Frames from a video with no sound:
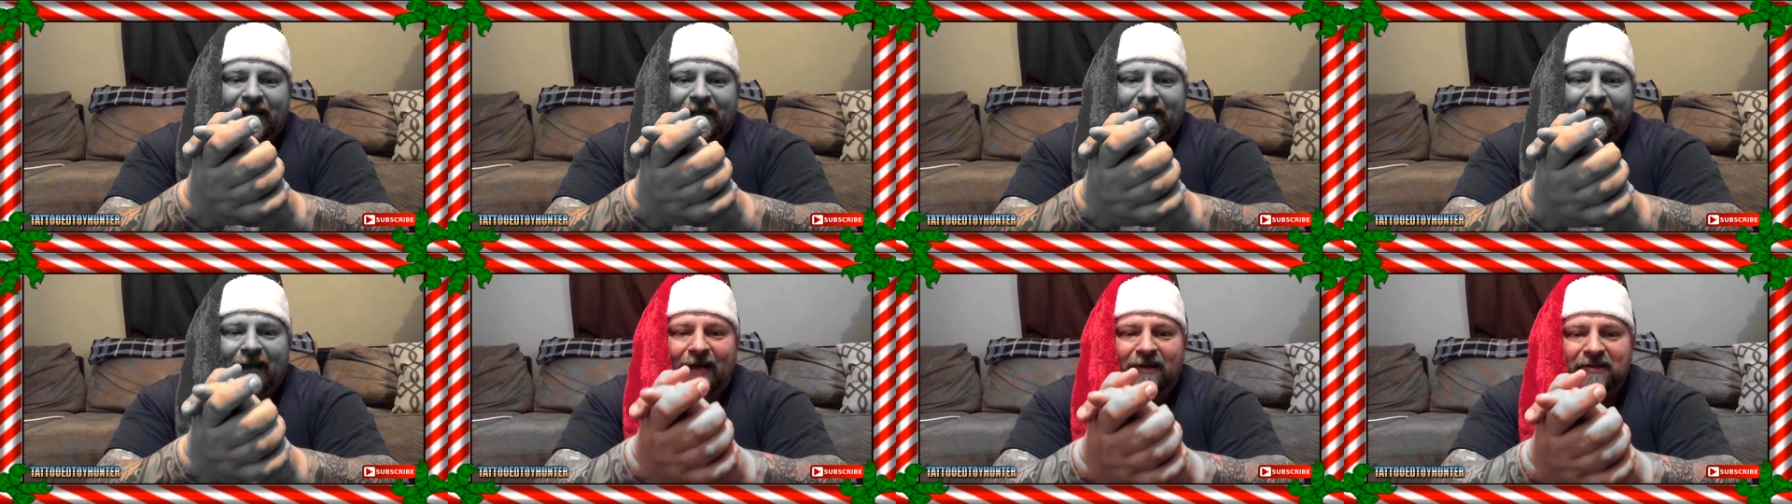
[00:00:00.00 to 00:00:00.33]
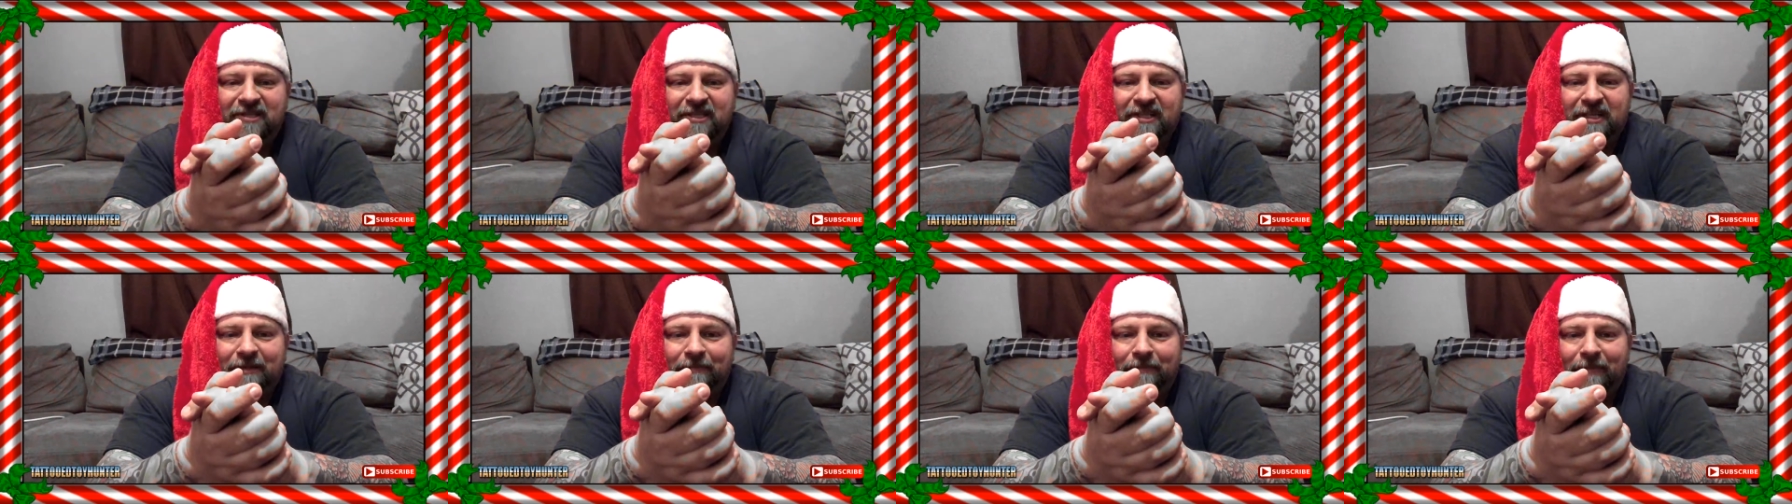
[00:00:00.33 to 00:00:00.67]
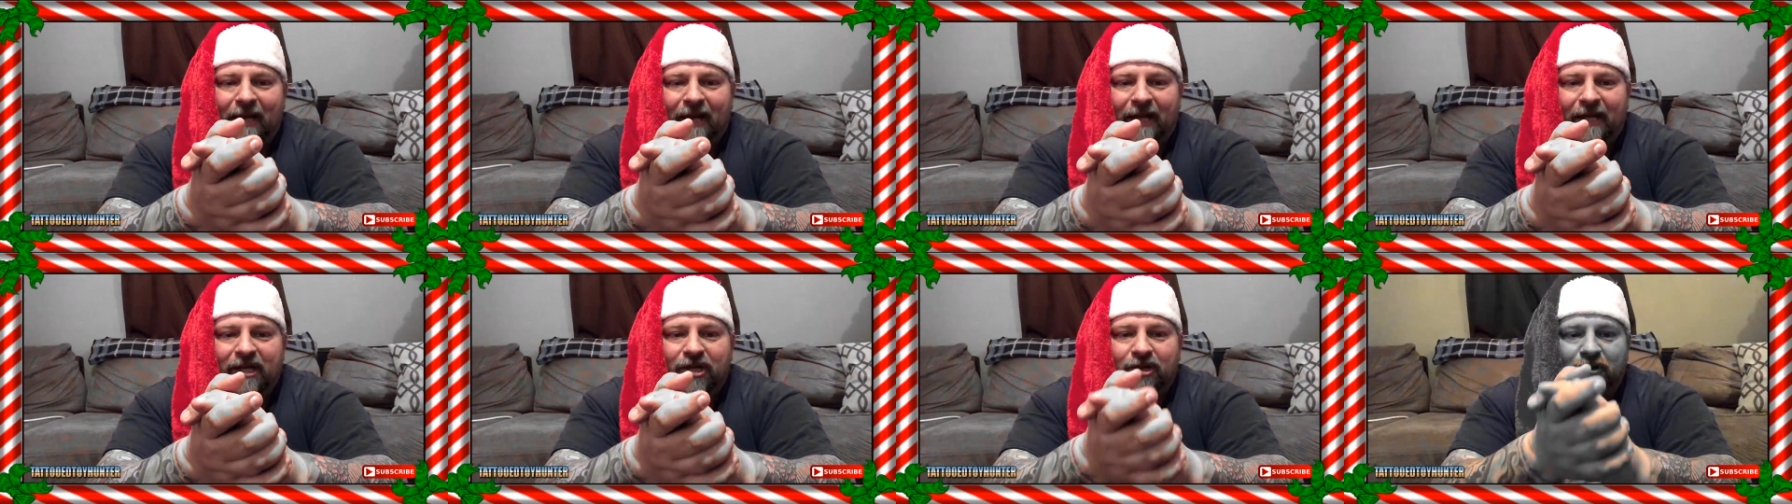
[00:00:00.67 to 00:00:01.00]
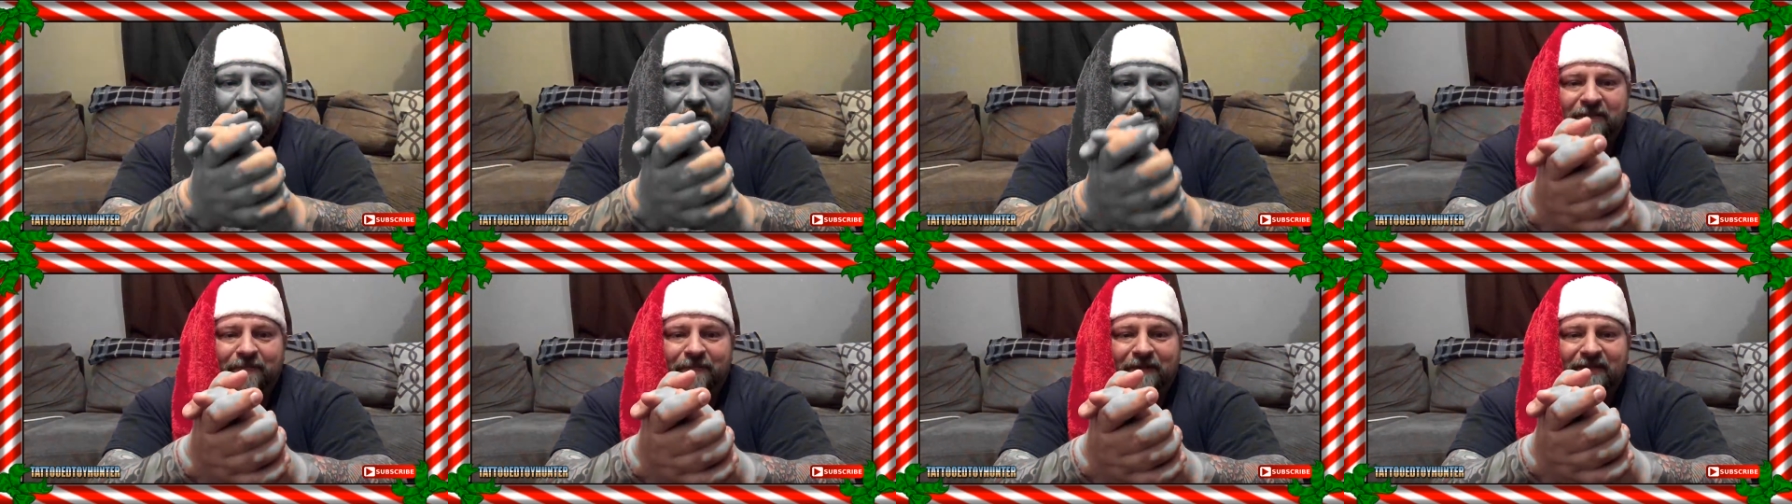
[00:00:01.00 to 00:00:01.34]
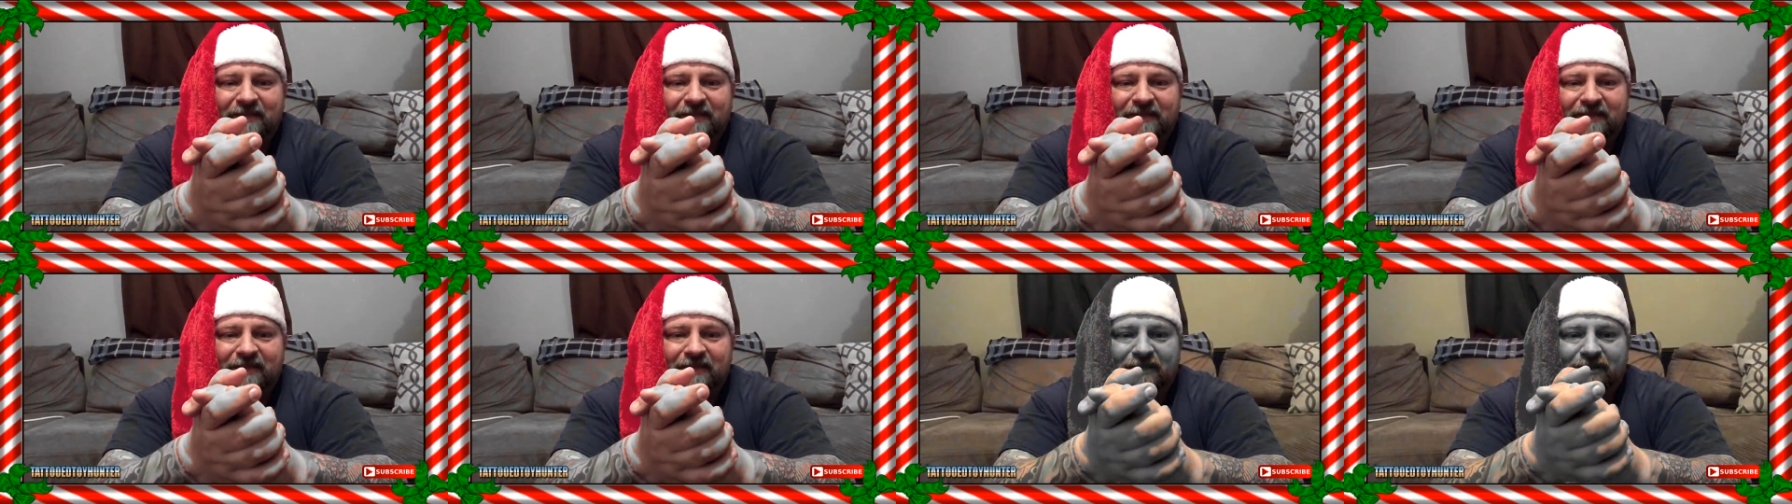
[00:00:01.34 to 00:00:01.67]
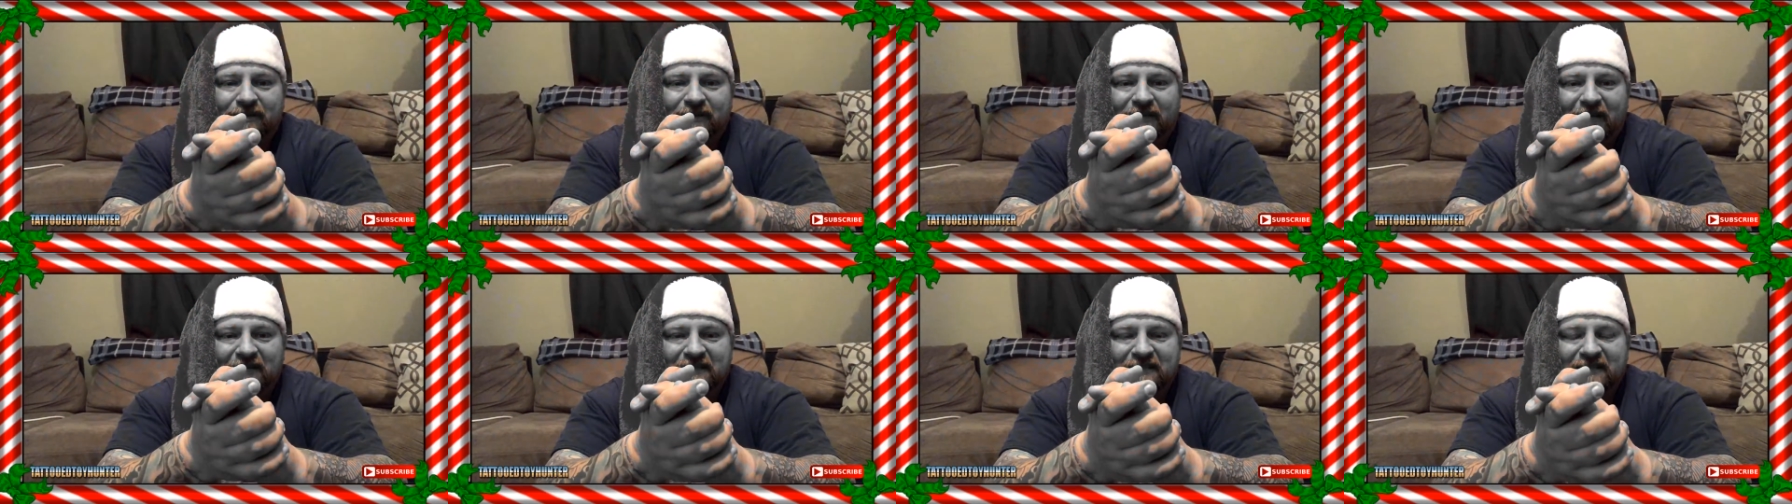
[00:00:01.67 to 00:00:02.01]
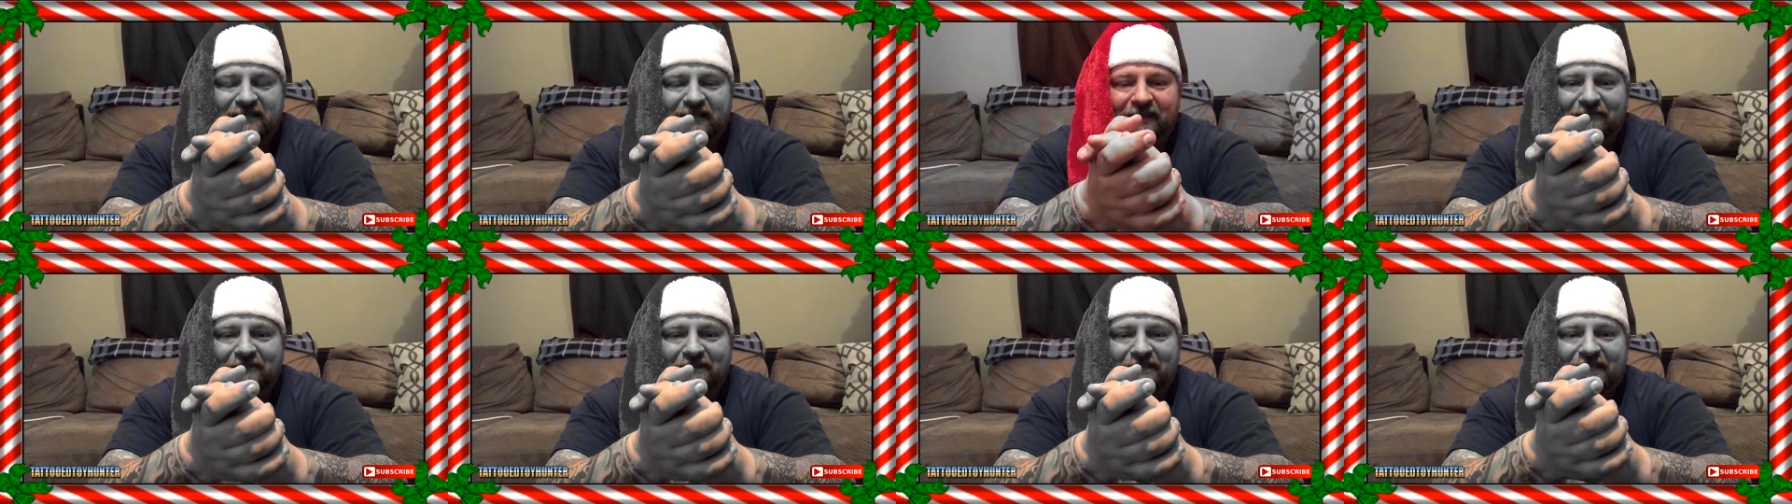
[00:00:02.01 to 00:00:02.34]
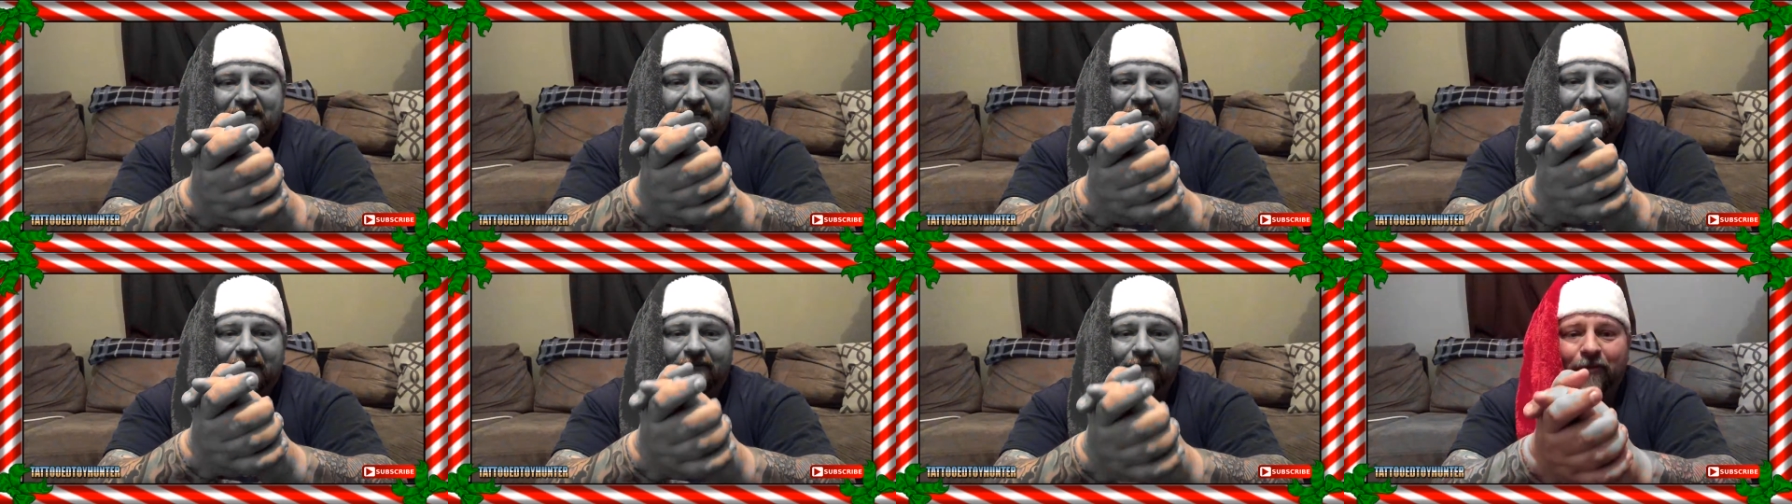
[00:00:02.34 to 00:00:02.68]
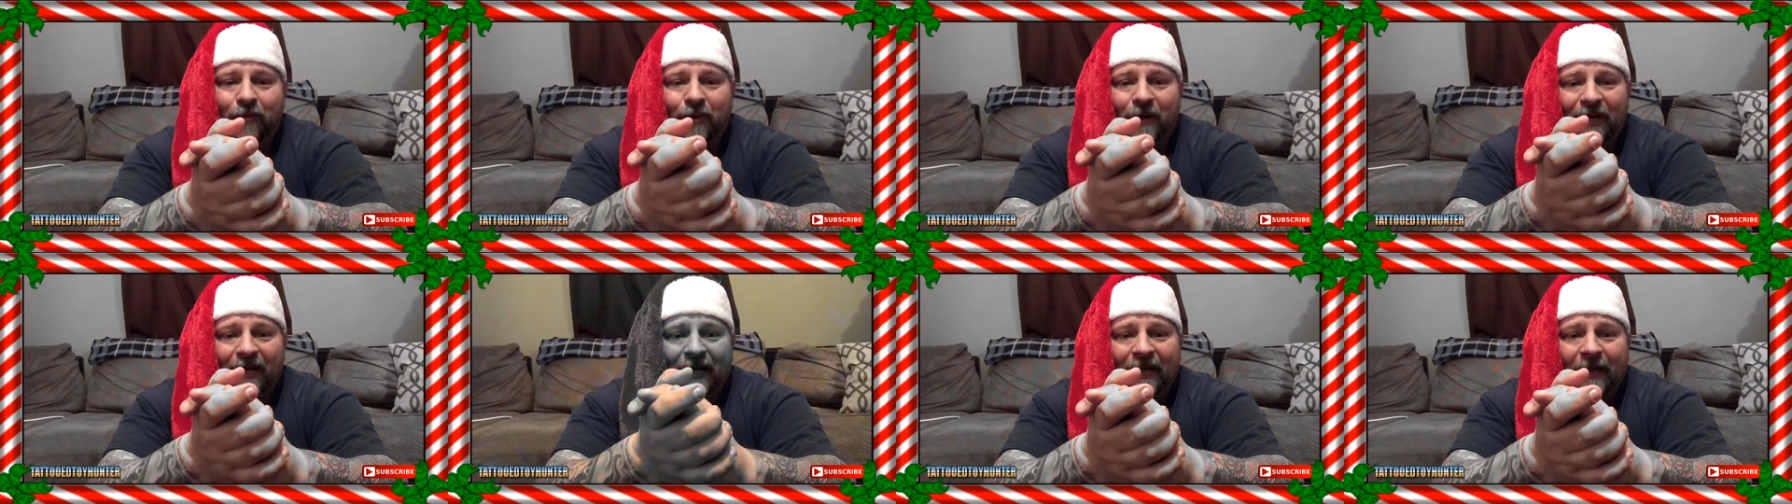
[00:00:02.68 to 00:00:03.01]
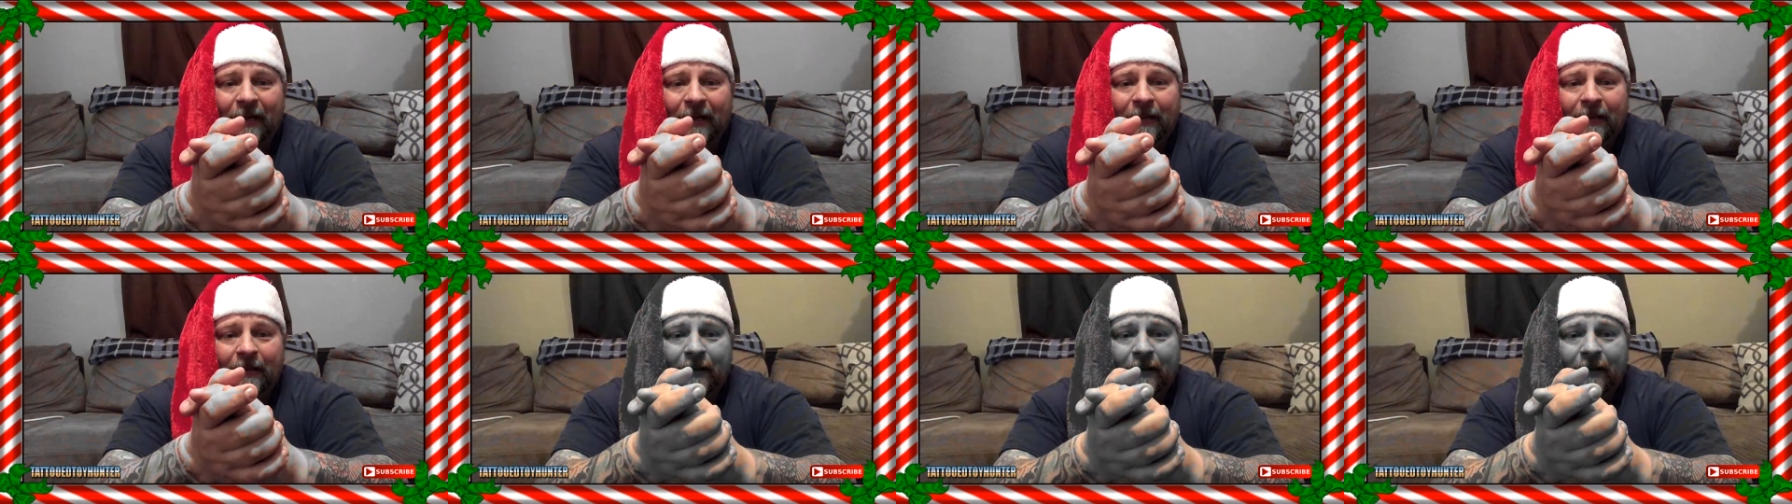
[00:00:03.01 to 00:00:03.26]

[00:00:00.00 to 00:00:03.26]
announcing my Christmas 2017 giveaway.